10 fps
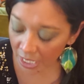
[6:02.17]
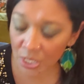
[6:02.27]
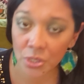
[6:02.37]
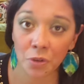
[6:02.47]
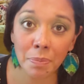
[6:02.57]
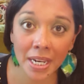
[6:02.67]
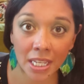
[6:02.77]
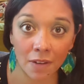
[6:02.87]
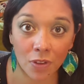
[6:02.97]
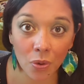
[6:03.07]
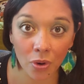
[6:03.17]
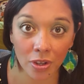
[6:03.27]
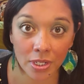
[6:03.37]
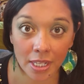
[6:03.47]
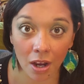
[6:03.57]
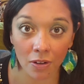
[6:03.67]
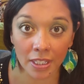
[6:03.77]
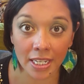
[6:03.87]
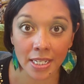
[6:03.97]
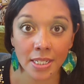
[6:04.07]
And so many of the oils that I'll
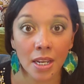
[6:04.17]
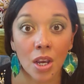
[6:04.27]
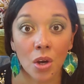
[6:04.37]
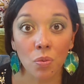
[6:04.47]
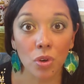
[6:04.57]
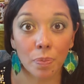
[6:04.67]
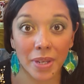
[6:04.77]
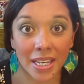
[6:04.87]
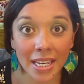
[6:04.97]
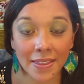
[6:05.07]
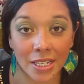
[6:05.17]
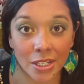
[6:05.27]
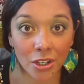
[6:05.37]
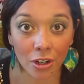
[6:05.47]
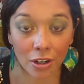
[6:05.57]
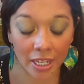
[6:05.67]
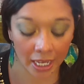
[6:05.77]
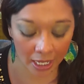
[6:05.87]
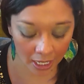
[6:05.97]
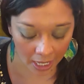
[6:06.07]
list will be starter
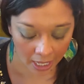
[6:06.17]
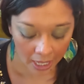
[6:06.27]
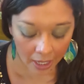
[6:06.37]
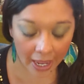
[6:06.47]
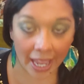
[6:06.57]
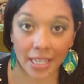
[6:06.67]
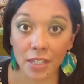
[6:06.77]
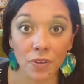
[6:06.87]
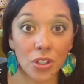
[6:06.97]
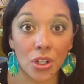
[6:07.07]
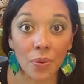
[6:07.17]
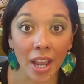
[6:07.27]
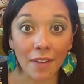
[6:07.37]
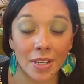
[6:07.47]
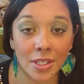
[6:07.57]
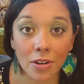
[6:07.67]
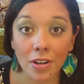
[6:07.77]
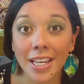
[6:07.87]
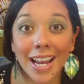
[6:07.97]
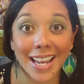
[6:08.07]
kit. And if you don't have a
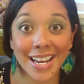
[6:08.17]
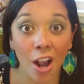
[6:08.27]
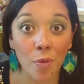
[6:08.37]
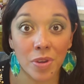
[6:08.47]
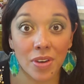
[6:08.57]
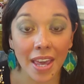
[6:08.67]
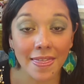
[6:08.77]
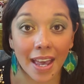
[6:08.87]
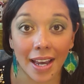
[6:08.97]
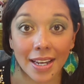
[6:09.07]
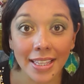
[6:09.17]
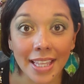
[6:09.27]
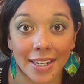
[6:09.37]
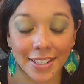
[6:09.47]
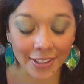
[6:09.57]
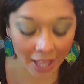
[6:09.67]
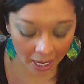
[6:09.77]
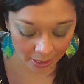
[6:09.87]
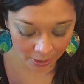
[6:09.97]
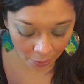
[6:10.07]
starter kit, I can help you get that at the end of
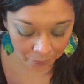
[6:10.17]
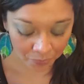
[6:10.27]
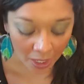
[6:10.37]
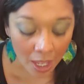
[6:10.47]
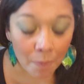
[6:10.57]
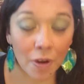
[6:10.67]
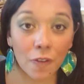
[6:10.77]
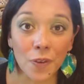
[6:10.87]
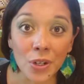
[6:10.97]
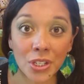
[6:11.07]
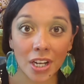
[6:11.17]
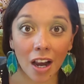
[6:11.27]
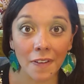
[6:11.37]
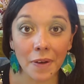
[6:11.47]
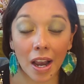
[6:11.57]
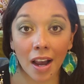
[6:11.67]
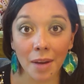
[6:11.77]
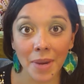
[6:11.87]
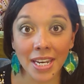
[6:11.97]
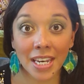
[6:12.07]
class. So, but first off,
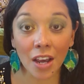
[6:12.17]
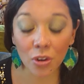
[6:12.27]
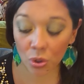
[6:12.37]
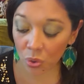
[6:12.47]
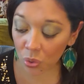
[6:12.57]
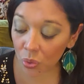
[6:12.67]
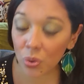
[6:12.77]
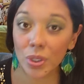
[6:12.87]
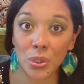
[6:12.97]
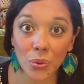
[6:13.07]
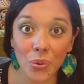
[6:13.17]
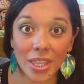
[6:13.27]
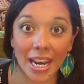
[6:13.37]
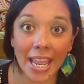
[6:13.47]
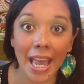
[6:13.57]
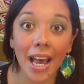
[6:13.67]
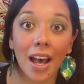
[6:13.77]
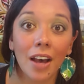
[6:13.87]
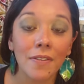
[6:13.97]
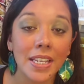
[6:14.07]
another cool tool that I
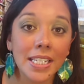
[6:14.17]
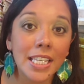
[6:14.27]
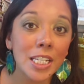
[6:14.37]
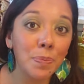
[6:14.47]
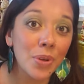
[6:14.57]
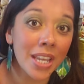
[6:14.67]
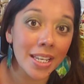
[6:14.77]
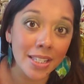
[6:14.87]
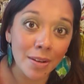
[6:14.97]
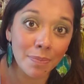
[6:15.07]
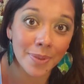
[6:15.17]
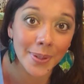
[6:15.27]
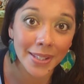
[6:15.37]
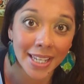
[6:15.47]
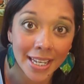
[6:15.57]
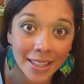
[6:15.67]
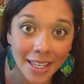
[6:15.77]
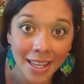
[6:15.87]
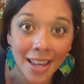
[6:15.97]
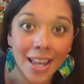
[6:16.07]
have is this book has
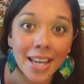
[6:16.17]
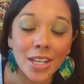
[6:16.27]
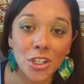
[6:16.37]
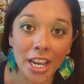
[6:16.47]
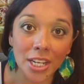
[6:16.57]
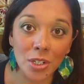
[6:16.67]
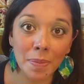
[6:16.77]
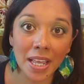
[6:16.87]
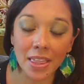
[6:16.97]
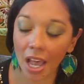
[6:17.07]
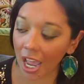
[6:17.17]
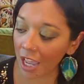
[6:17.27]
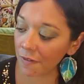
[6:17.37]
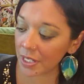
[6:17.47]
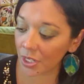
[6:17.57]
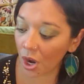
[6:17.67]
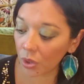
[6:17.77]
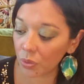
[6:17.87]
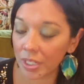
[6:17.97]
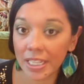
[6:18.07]
completely changed my life. It's
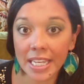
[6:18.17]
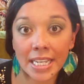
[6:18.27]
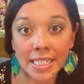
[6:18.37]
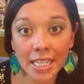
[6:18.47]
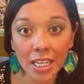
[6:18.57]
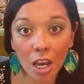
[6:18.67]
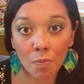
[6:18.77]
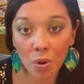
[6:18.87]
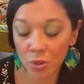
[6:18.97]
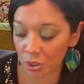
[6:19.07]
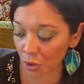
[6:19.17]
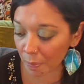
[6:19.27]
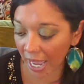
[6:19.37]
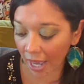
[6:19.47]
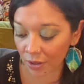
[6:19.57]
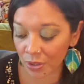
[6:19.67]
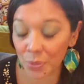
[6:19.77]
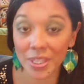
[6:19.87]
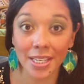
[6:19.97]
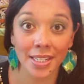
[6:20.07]
called Releasing Emotional Patterns
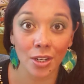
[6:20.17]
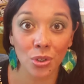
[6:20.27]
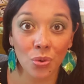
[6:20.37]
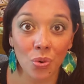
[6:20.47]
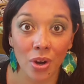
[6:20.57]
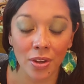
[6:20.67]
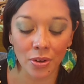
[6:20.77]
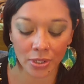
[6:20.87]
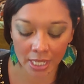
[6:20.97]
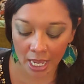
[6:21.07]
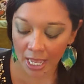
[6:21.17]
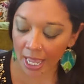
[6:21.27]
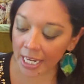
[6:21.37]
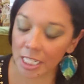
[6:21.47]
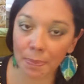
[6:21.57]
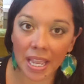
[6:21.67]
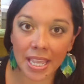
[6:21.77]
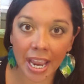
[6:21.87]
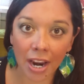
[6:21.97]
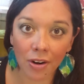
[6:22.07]
with Essential Oils, and it's by
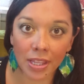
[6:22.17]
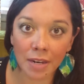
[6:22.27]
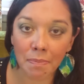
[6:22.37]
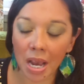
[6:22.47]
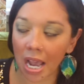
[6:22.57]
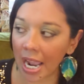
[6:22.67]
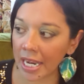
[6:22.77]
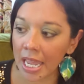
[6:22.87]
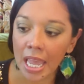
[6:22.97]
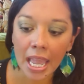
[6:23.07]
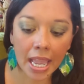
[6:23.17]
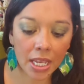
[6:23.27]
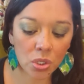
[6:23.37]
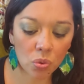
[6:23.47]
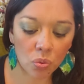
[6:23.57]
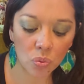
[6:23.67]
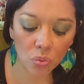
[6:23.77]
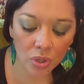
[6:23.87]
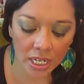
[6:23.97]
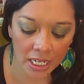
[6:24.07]
Carolyn Mine. It has a
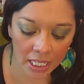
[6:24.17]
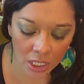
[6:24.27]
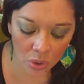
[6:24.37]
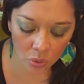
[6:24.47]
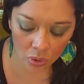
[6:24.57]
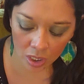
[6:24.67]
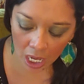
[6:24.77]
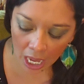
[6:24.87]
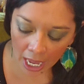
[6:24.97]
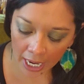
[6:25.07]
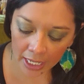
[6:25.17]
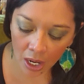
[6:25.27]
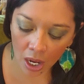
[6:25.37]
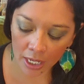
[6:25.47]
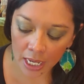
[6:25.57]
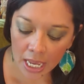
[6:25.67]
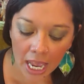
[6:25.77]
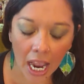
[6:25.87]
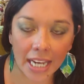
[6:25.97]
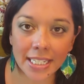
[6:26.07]
really cool guide on
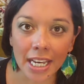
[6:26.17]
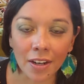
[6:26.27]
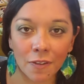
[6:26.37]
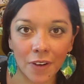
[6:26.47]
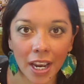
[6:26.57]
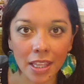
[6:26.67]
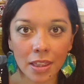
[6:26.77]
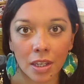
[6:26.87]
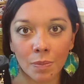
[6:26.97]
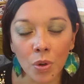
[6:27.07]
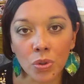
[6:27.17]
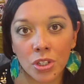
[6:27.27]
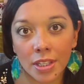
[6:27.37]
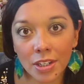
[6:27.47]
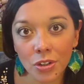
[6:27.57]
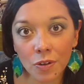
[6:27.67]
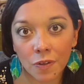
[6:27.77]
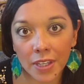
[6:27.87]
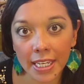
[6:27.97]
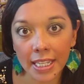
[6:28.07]
identifying the emotion that you're
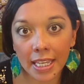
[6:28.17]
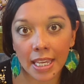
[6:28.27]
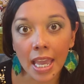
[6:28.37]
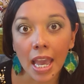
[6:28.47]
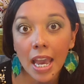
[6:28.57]
feeling,